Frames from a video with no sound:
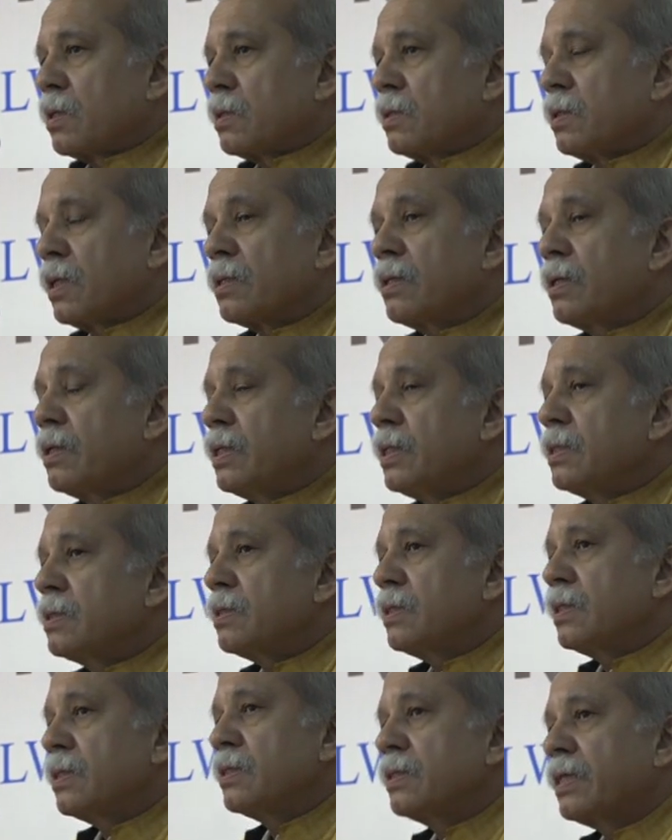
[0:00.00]
The other
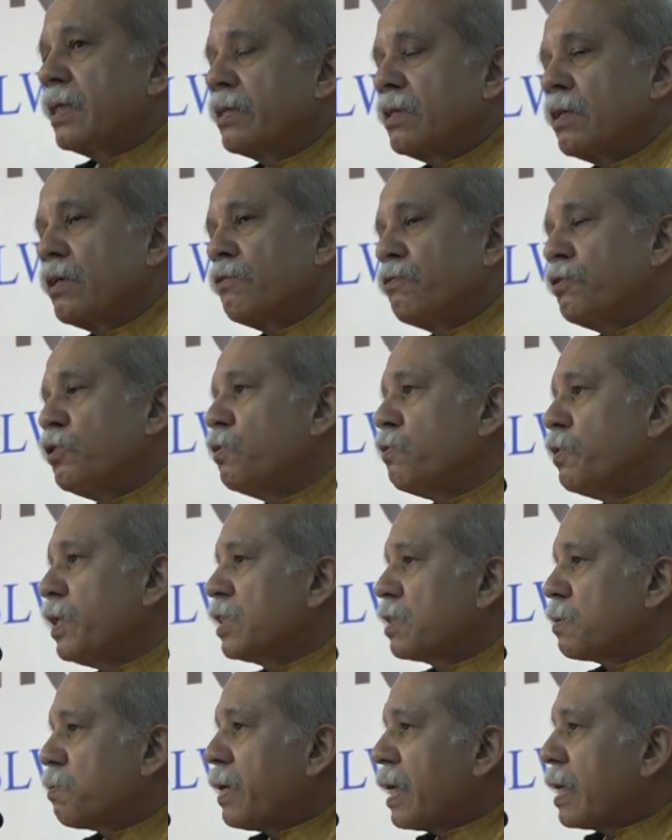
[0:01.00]
reason is that a few
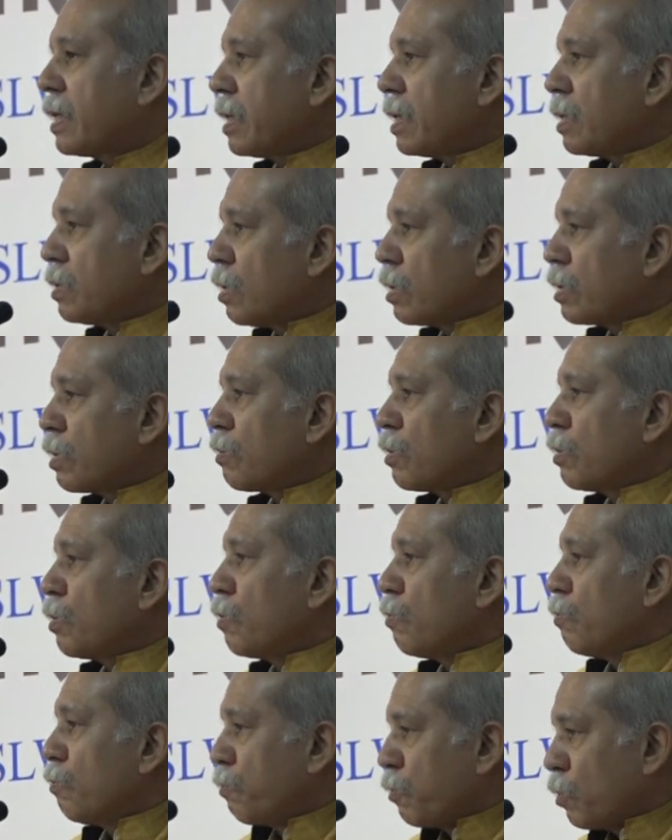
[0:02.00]
weeks back I got a
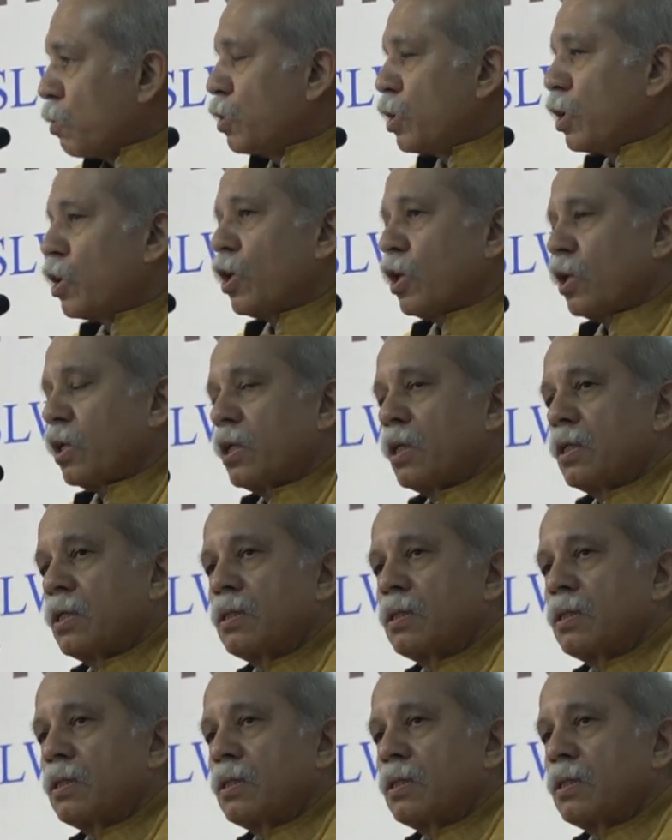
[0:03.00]
phone call